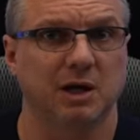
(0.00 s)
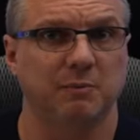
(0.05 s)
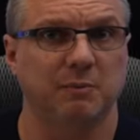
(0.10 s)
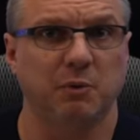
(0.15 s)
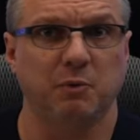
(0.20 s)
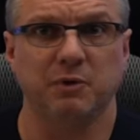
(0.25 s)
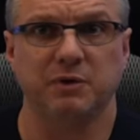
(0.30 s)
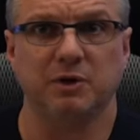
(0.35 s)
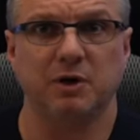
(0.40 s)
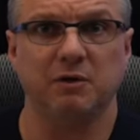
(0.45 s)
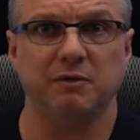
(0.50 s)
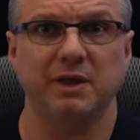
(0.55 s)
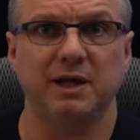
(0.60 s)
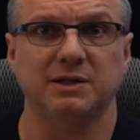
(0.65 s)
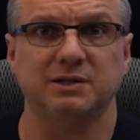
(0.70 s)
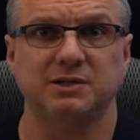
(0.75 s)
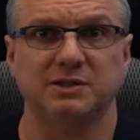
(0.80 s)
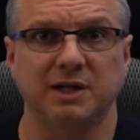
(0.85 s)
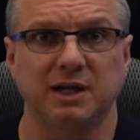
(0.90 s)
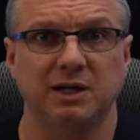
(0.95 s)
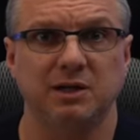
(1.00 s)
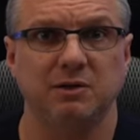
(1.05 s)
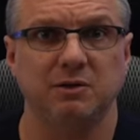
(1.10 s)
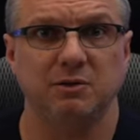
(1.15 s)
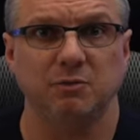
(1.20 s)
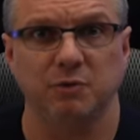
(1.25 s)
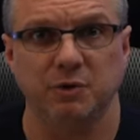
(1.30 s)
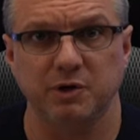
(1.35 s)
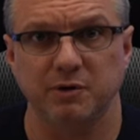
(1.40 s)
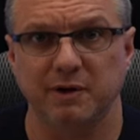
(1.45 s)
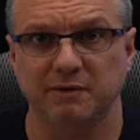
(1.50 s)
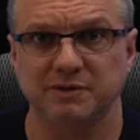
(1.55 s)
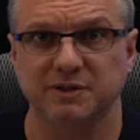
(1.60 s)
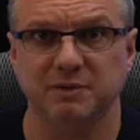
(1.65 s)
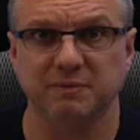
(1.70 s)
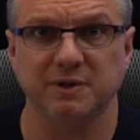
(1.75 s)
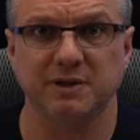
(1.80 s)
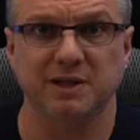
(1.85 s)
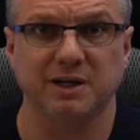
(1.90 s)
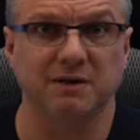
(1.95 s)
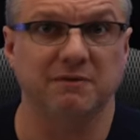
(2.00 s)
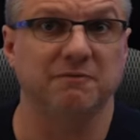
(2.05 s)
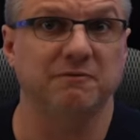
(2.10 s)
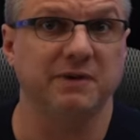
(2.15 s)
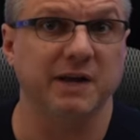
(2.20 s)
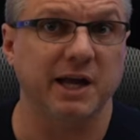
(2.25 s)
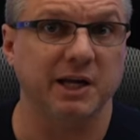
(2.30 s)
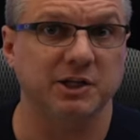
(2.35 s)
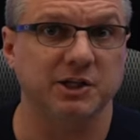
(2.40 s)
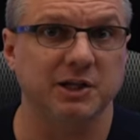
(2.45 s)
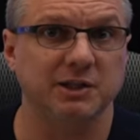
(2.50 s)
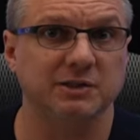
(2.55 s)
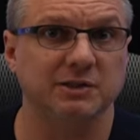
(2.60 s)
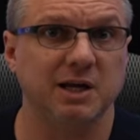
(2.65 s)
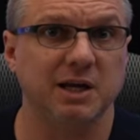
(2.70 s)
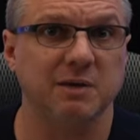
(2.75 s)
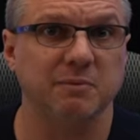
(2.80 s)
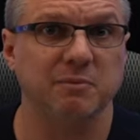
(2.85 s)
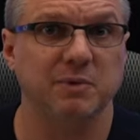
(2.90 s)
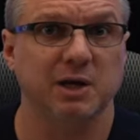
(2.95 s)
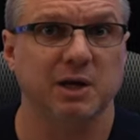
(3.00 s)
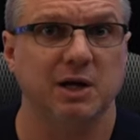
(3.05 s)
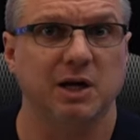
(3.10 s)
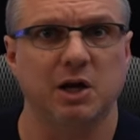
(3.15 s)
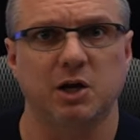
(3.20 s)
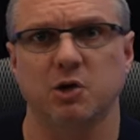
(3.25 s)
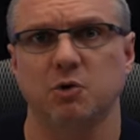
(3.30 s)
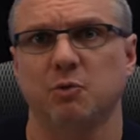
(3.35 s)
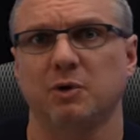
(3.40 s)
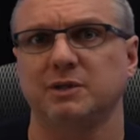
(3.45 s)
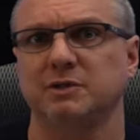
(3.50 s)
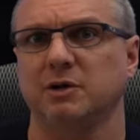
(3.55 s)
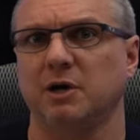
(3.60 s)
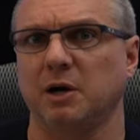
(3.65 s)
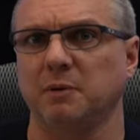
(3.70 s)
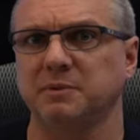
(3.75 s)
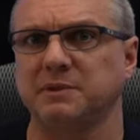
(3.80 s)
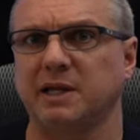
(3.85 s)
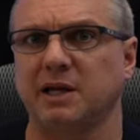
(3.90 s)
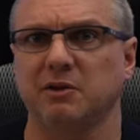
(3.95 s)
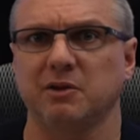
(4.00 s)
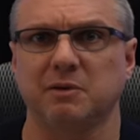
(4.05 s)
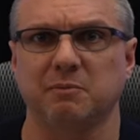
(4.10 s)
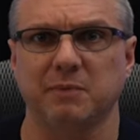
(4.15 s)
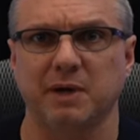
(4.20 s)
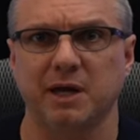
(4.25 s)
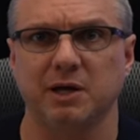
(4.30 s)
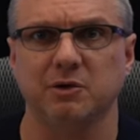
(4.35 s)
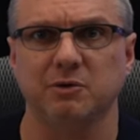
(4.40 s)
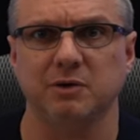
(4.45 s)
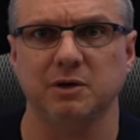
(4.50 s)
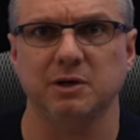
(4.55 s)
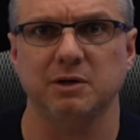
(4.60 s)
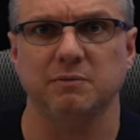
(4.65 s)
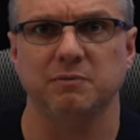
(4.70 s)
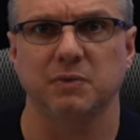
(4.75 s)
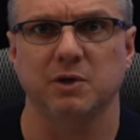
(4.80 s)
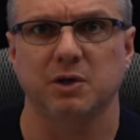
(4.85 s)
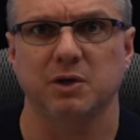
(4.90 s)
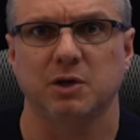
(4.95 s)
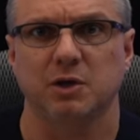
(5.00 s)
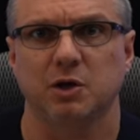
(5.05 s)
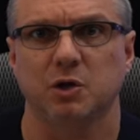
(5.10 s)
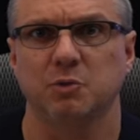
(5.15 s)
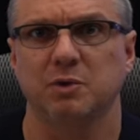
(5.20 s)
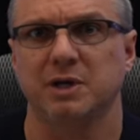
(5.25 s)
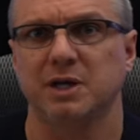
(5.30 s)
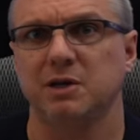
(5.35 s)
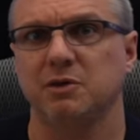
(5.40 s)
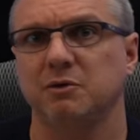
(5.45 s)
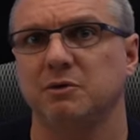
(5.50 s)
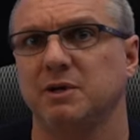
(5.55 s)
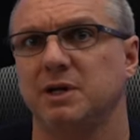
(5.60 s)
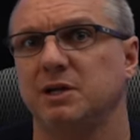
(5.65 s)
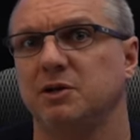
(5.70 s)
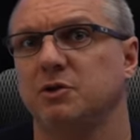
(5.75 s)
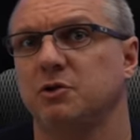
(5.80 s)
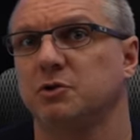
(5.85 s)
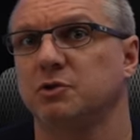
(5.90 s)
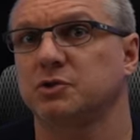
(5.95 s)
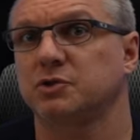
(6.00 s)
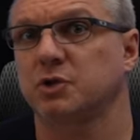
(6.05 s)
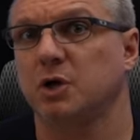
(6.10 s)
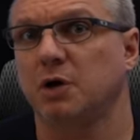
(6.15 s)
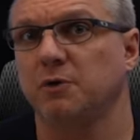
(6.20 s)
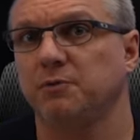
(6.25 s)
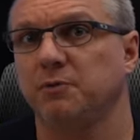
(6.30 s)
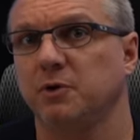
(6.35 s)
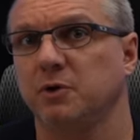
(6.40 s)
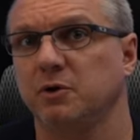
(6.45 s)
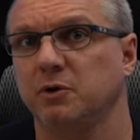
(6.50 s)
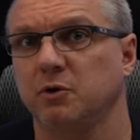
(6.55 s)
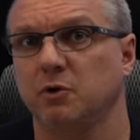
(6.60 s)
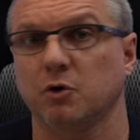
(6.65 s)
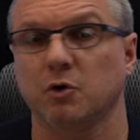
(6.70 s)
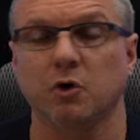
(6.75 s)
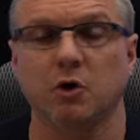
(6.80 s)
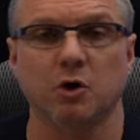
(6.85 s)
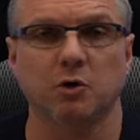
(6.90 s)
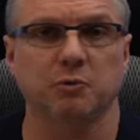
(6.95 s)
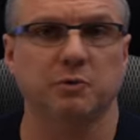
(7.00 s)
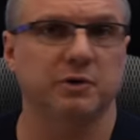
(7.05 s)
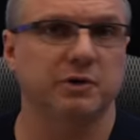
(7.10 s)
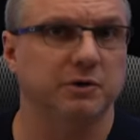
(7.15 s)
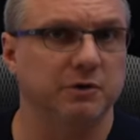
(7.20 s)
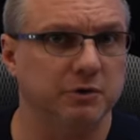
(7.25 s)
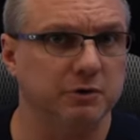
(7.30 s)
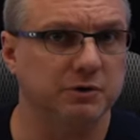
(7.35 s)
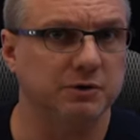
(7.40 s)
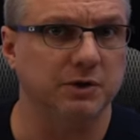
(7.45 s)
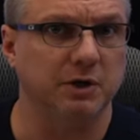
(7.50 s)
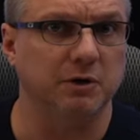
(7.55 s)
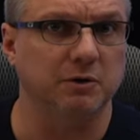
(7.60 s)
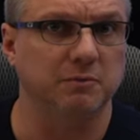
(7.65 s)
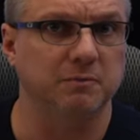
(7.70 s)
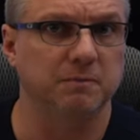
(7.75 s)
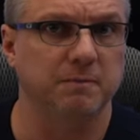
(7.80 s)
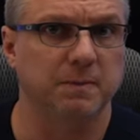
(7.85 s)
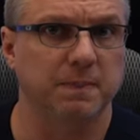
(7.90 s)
But with all that said, when you have something like a V H S tape and you want to upscale it manually, you would either need to use software or hardware to do so.